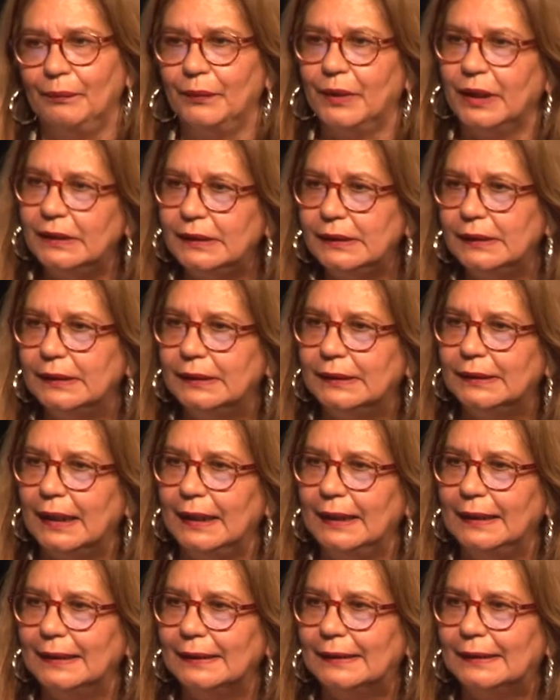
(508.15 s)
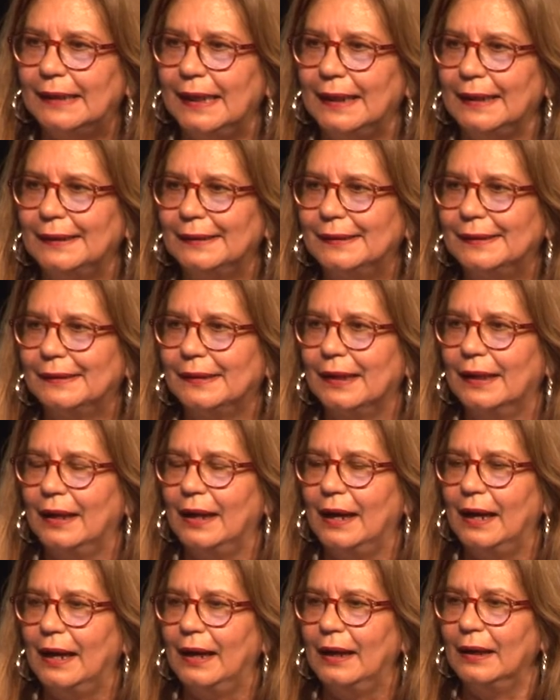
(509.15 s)
this is in a sense
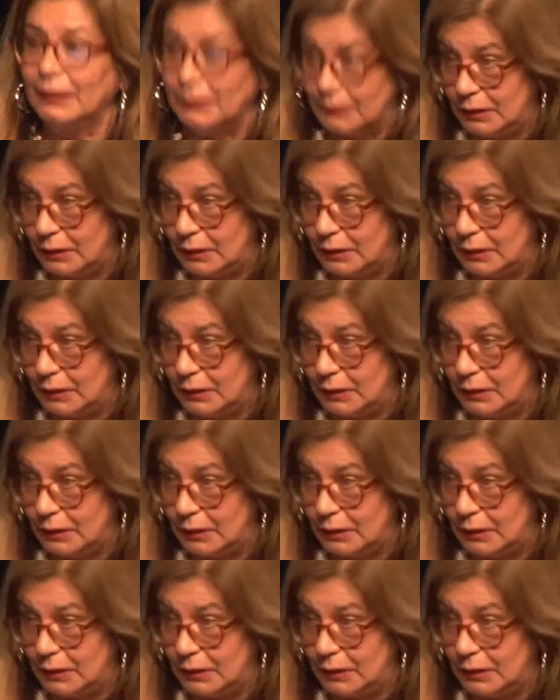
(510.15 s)
the